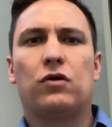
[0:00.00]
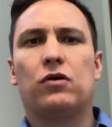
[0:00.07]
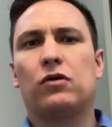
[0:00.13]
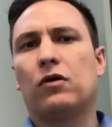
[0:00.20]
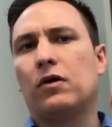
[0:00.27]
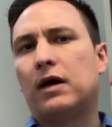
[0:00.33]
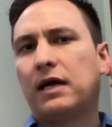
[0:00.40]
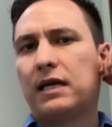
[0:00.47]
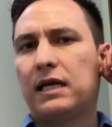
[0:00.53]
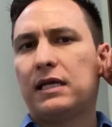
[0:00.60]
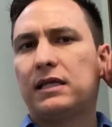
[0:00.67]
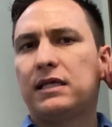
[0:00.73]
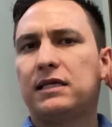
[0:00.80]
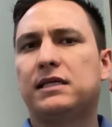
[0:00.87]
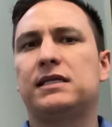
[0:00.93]
o
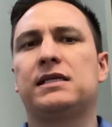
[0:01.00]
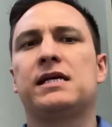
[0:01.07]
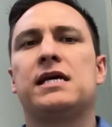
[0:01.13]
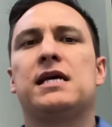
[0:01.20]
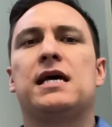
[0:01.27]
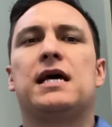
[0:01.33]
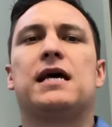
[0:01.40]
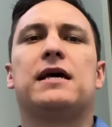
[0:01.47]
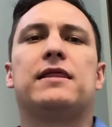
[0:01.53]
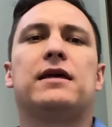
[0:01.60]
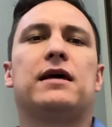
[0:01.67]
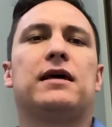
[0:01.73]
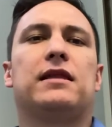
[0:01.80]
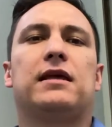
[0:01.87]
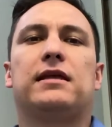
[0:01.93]
aretes. And
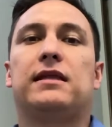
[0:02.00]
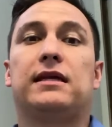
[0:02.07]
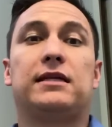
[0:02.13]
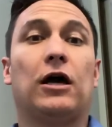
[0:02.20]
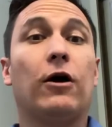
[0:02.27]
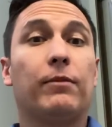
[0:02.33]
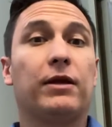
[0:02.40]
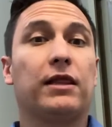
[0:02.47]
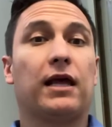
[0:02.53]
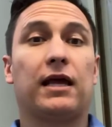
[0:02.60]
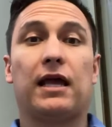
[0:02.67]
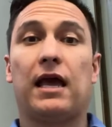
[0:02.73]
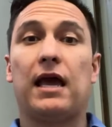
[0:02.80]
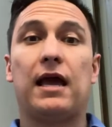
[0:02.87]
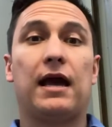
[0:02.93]
then they tell me
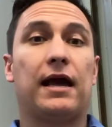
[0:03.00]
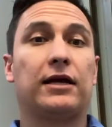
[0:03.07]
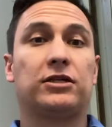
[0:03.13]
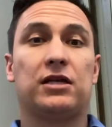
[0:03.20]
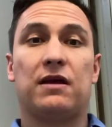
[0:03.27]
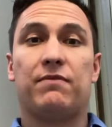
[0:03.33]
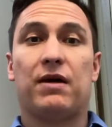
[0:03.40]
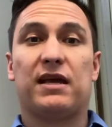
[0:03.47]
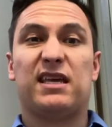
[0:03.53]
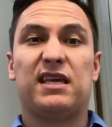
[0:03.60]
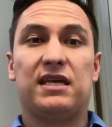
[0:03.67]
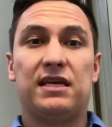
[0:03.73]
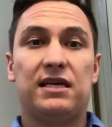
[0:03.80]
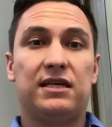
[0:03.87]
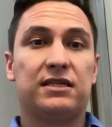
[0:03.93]
like, hey, I actually have my
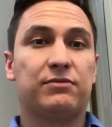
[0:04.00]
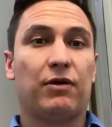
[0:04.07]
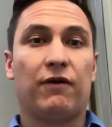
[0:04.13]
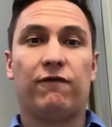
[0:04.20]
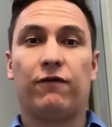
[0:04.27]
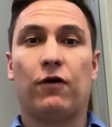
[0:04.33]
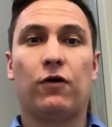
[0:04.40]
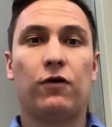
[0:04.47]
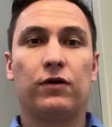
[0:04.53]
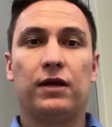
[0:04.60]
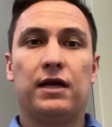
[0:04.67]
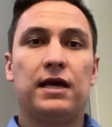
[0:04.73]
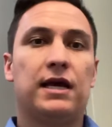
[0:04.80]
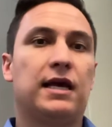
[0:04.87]
keys, my phone.